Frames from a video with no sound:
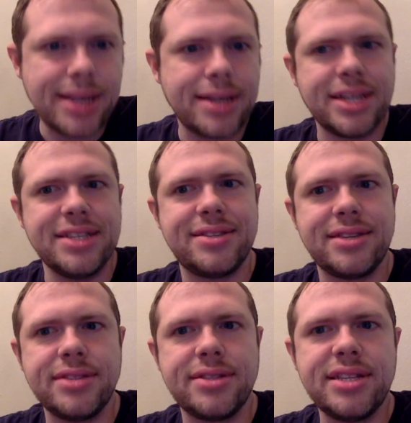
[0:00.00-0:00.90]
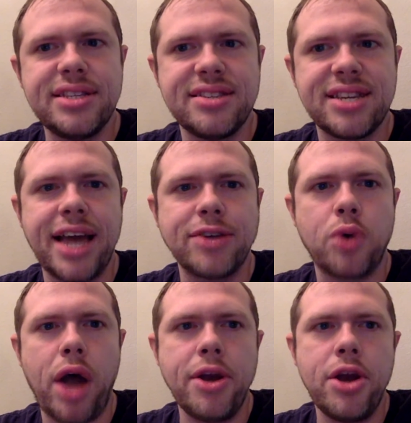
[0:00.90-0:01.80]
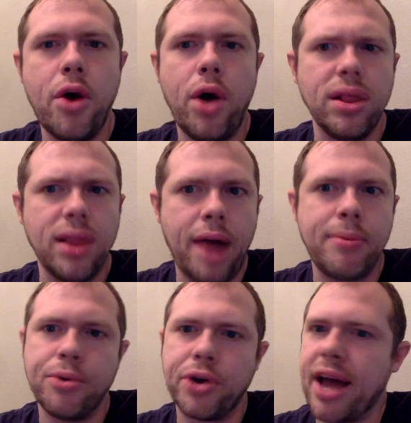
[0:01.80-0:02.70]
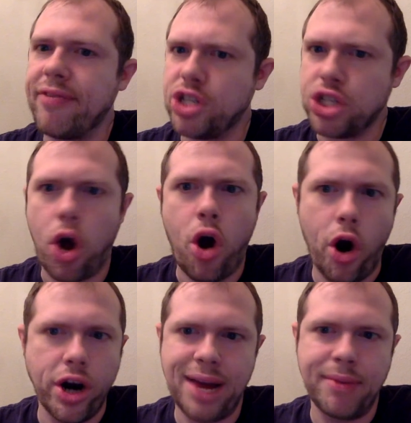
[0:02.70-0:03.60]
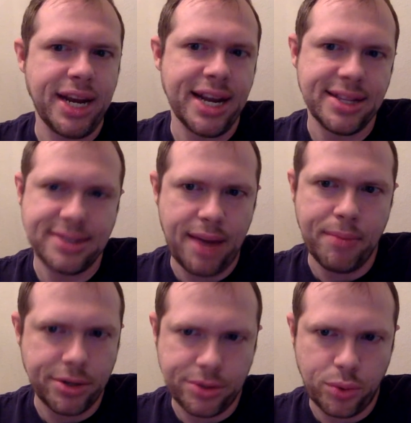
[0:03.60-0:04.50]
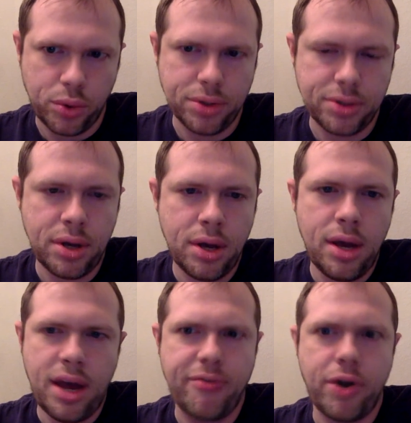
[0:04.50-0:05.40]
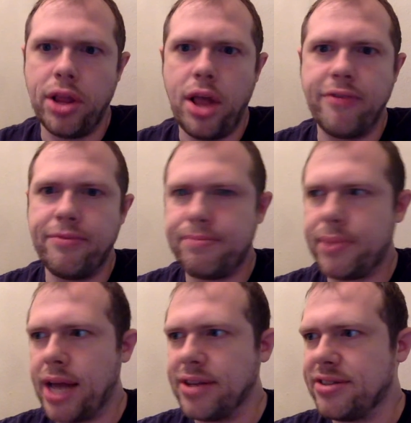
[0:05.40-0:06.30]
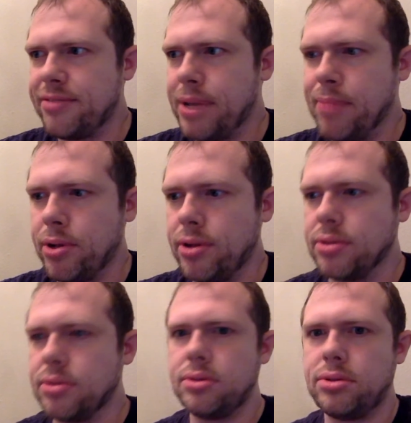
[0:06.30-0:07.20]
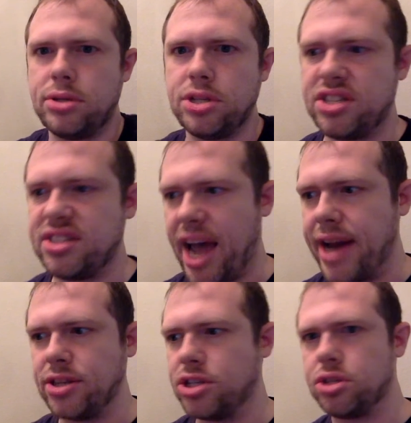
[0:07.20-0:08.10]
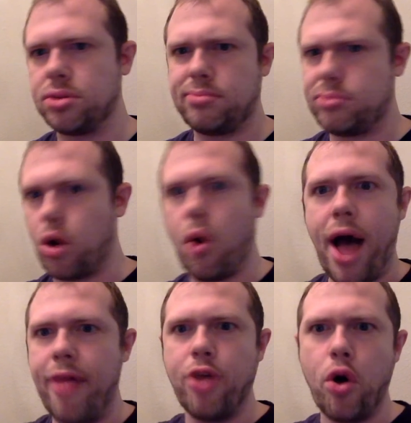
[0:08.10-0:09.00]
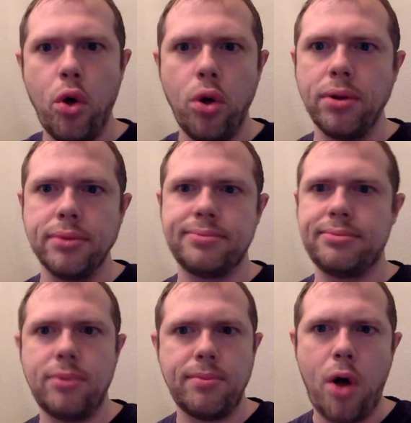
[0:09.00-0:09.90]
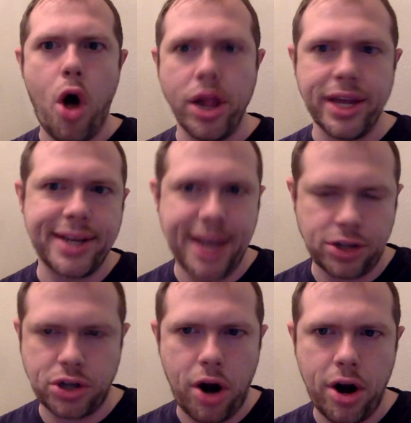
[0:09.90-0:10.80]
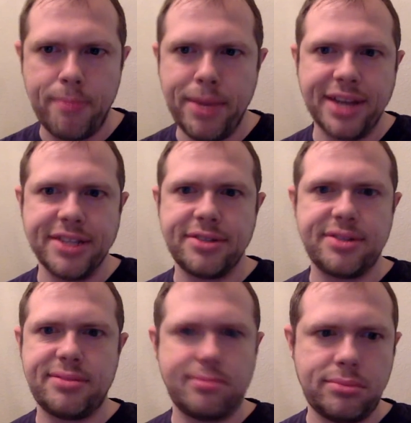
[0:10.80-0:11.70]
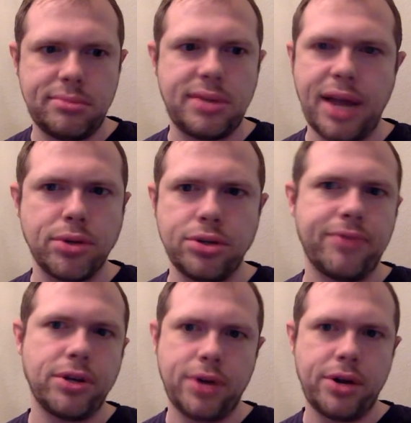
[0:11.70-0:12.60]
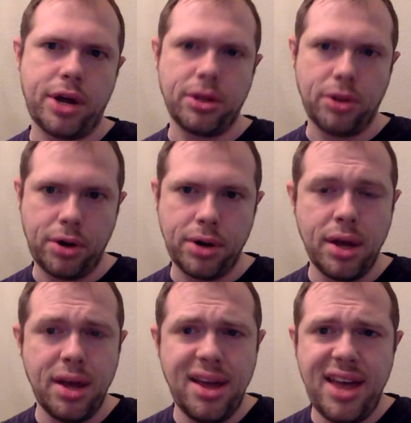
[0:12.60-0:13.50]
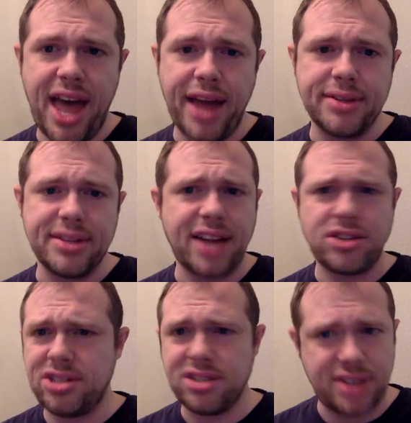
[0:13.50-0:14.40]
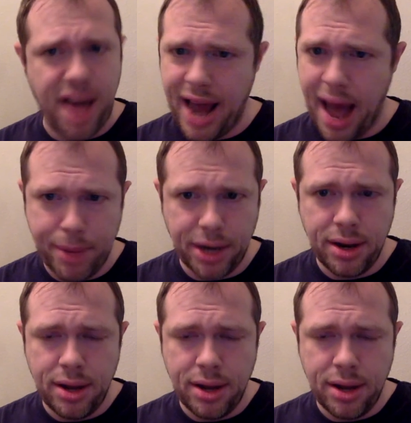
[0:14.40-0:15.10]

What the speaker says: Because this is a case where I know a lot of people are going to have just a hard time getting into this game because of the rules. I've read online cases of people just deciding to just throw out the whole all-in Kickstarter because they were too frustrated trying to learn. And that should just not happen.